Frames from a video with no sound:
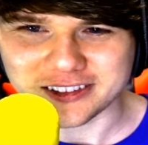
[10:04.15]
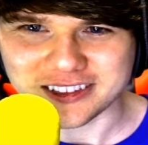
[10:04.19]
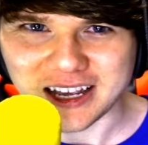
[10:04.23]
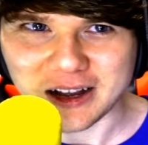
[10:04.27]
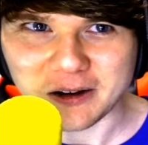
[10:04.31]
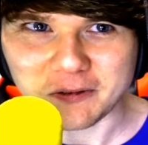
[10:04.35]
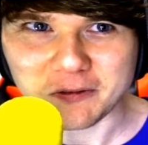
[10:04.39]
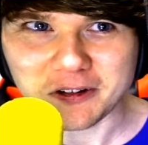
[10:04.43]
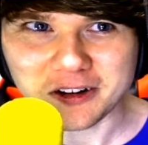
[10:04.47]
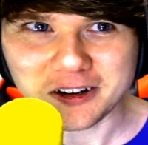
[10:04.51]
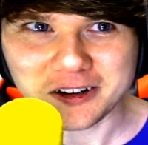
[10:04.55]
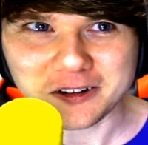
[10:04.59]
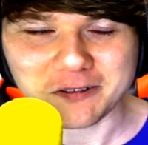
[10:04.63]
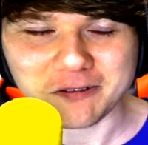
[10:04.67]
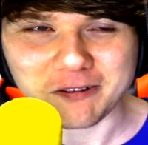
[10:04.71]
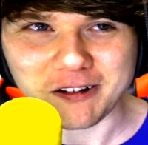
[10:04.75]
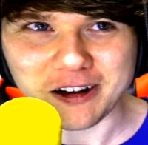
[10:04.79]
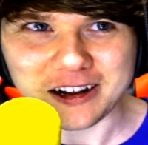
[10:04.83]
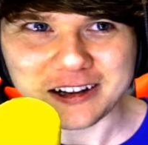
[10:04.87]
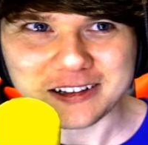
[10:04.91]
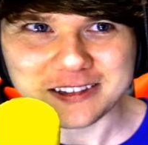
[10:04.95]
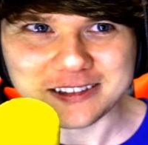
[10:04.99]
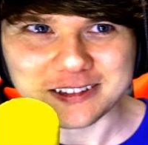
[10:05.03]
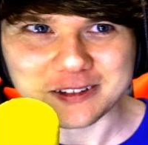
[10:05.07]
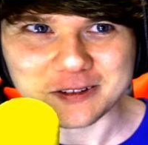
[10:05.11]
I wonder why
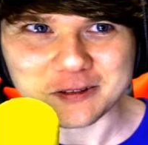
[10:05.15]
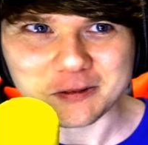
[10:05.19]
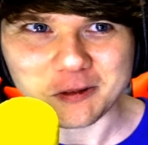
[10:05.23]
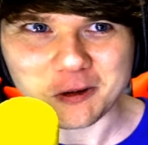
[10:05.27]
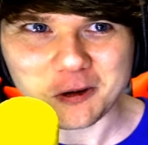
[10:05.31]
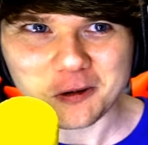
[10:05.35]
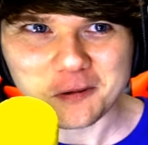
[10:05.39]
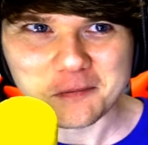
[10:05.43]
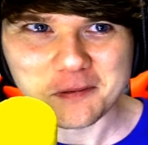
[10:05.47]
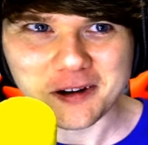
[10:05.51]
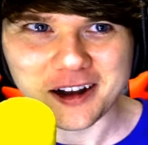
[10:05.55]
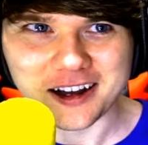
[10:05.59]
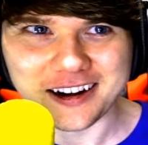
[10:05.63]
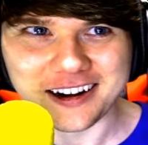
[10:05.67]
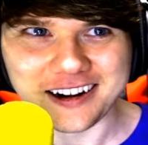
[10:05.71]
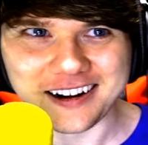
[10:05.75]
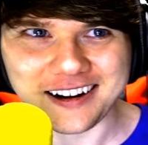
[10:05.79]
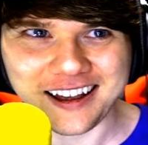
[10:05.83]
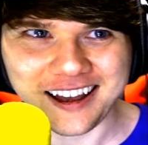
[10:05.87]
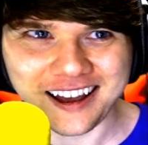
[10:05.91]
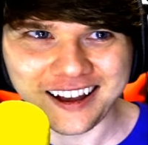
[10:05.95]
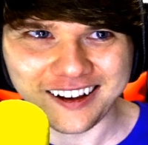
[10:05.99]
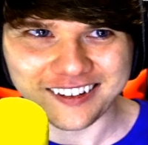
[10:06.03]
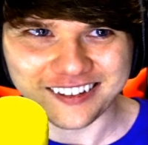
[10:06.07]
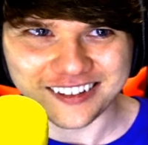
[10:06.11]
he's a robot
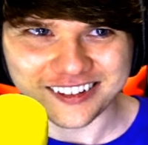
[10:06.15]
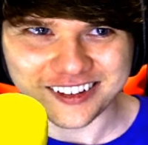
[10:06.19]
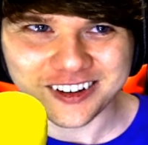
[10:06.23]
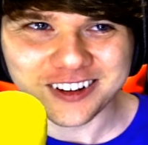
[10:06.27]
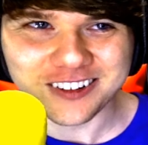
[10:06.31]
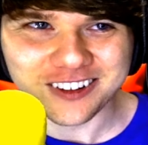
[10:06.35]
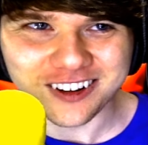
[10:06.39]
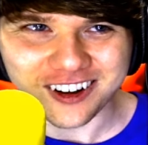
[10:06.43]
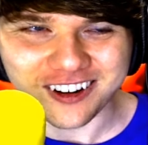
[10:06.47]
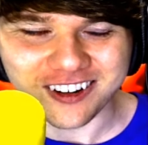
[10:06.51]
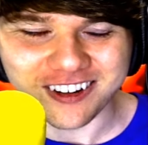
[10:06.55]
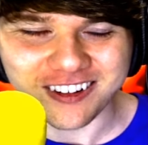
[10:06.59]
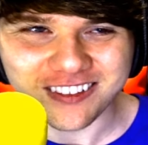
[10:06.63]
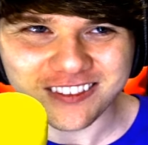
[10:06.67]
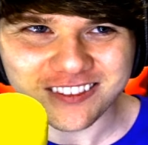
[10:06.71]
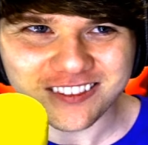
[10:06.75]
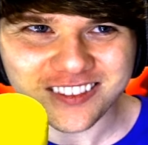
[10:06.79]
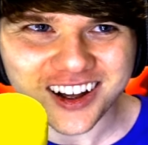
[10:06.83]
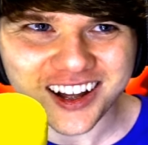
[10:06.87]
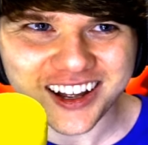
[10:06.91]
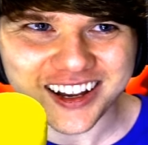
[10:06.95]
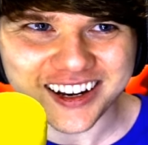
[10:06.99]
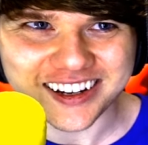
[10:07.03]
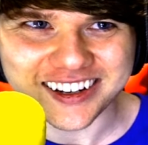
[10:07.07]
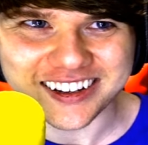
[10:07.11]
now, dude. Oh
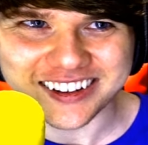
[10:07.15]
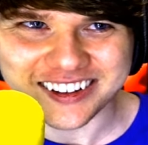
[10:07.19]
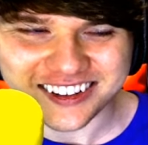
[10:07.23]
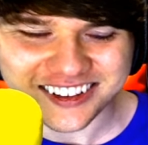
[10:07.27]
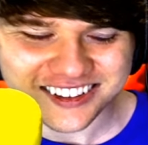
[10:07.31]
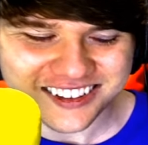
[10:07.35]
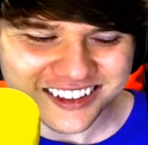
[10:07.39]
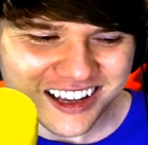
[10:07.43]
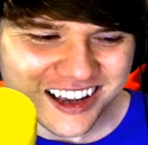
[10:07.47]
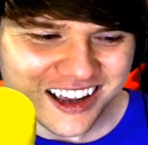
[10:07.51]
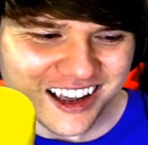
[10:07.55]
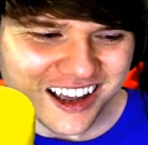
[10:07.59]
my goodness.